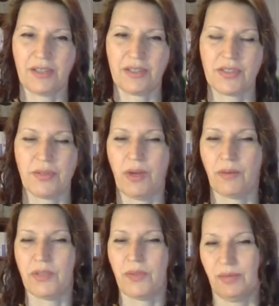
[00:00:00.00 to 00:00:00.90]
So why
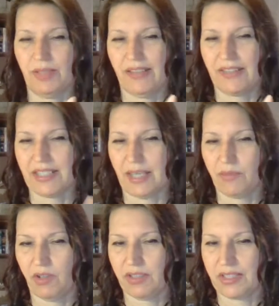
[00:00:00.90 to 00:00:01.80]
would you want to play the
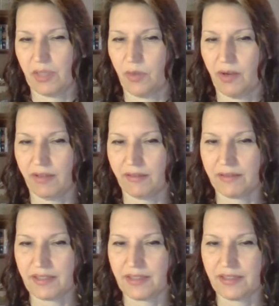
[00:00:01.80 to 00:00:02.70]
same note as someone
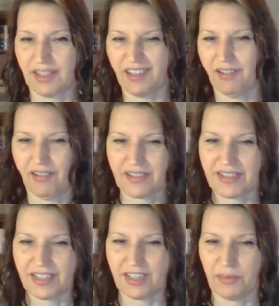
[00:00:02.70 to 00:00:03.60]
else and get
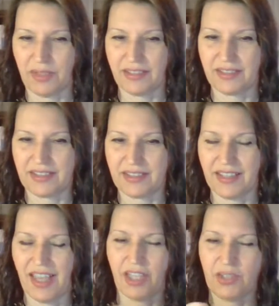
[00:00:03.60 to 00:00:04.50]
lost in the mix?
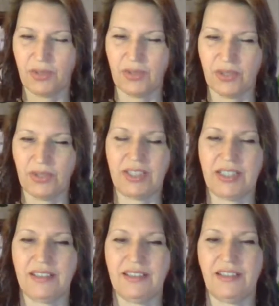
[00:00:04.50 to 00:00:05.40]
Add your
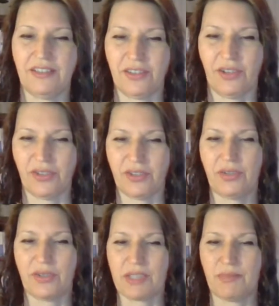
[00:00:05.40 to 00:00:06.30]
unique little note,
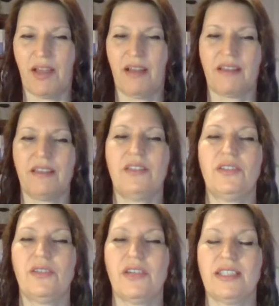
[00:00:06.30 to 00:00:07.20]
your spark,
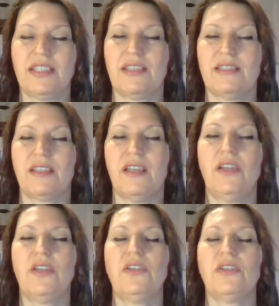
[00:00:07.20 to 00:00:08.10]
your ideas,
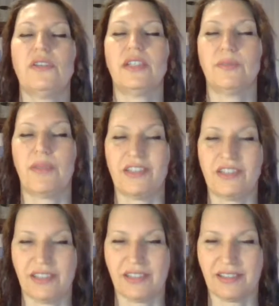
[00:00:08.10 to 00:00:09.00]
your inner magic.